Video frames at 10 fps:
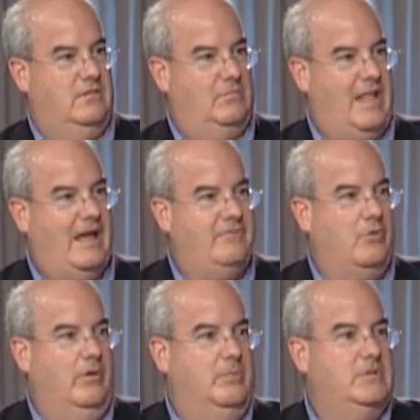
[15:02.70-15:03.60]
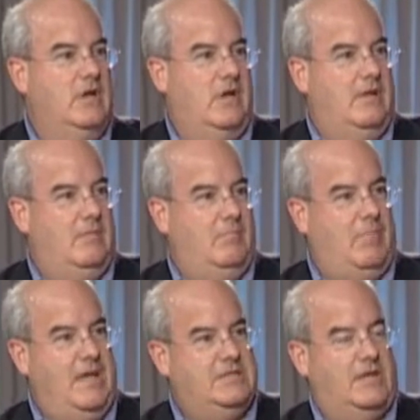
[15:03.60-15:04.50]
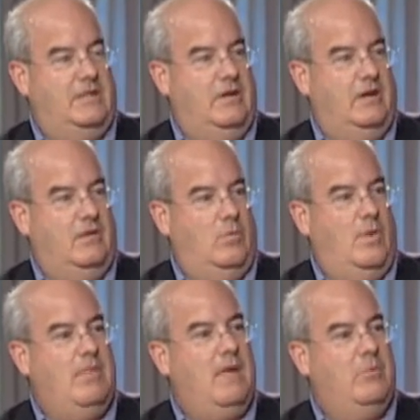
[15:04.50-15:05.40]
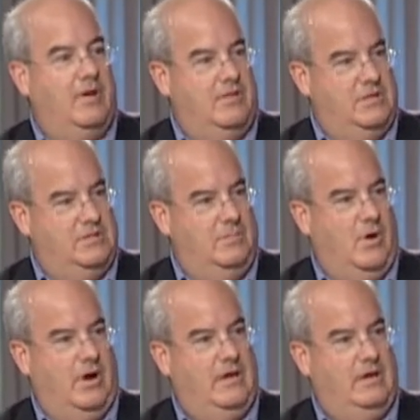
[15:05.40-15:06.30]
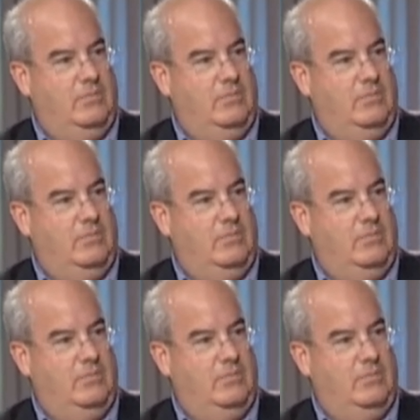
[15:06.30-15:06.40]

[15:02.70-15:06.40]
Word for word: platforms, based on their, when they bring things to market,